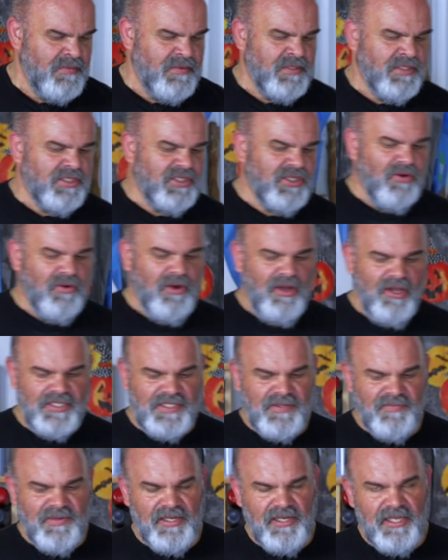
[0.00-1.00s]
So
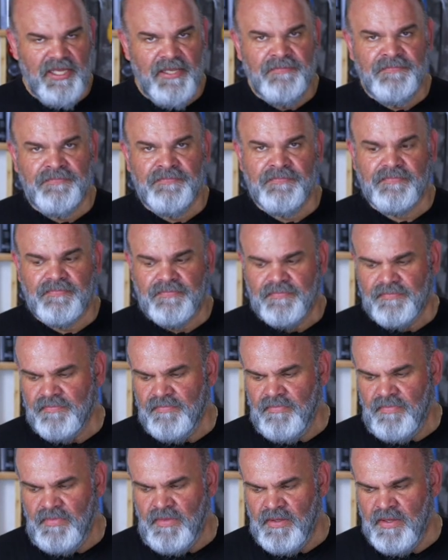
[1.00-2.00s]
ultimately,
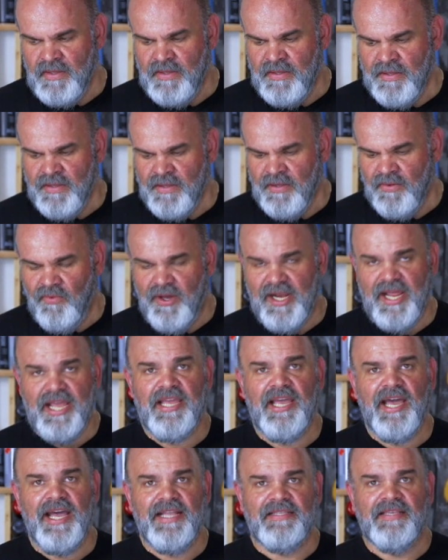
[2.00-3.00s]
when I
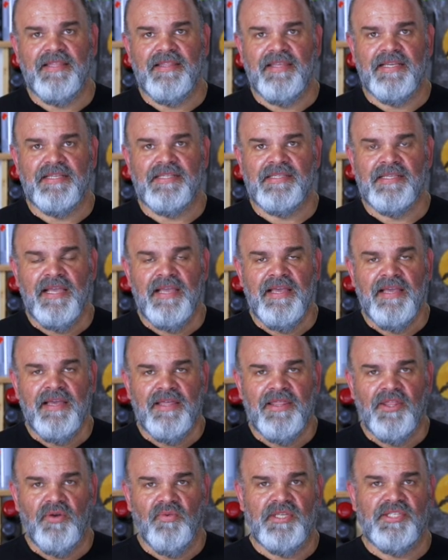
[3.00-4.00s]
got to this,
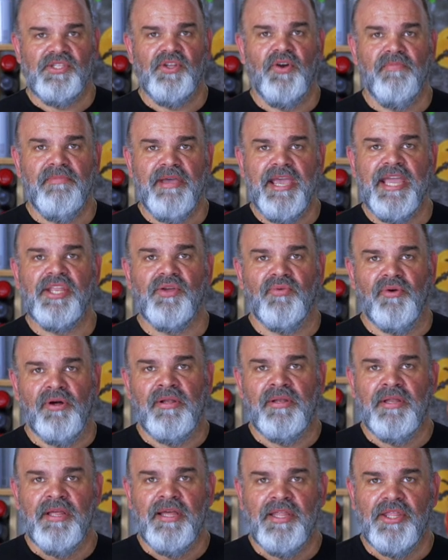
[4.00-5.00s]
there was no manual.
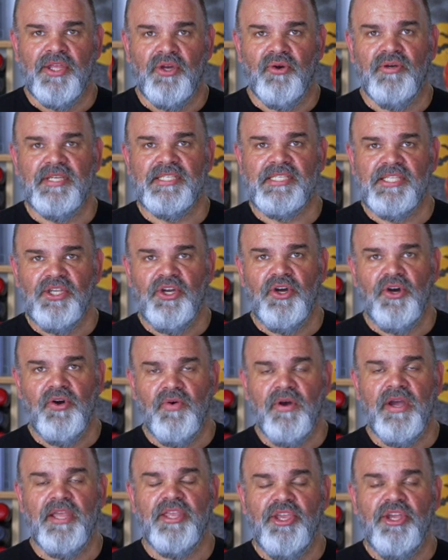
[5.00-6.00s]
There was
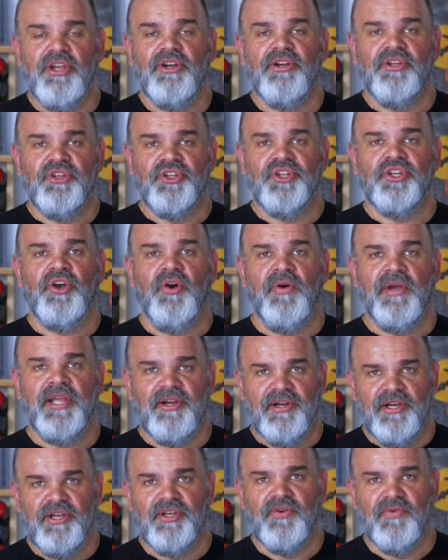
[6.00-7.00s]
no, here, you should go
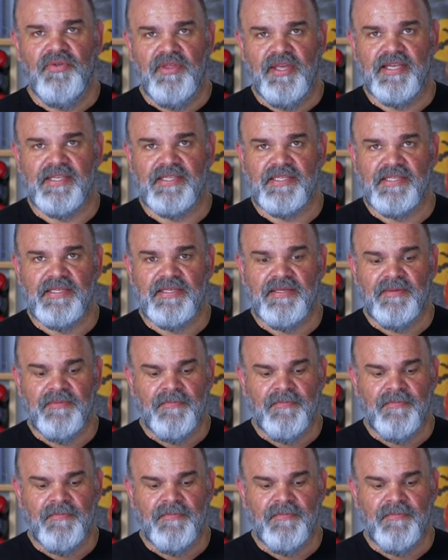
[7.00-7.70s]
here and do this.